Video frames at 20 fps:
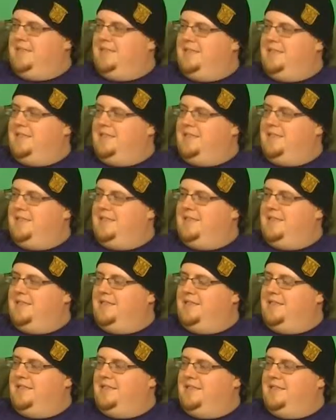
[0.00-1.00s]

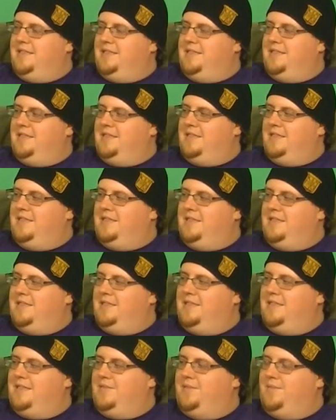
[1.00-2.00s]

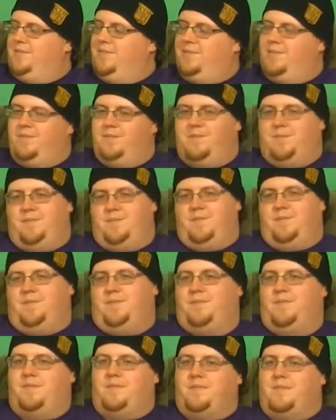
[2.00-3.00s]

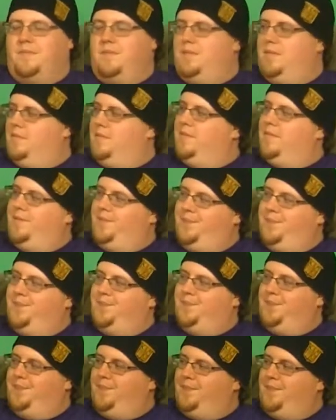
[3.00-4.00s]

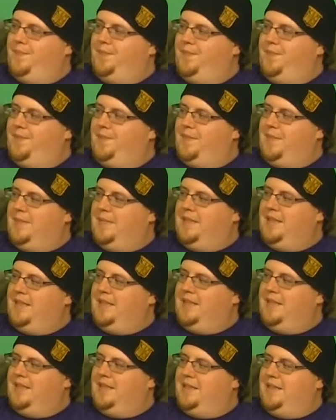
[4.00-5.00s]

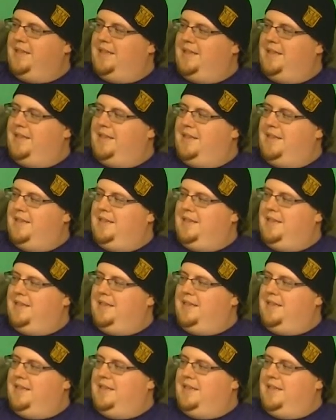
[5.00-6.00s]

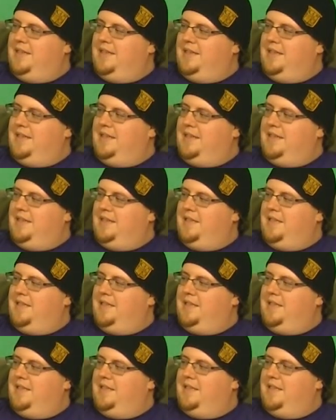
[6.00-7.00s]

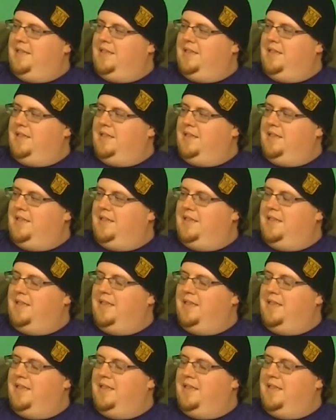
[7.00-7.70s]
(not speaking)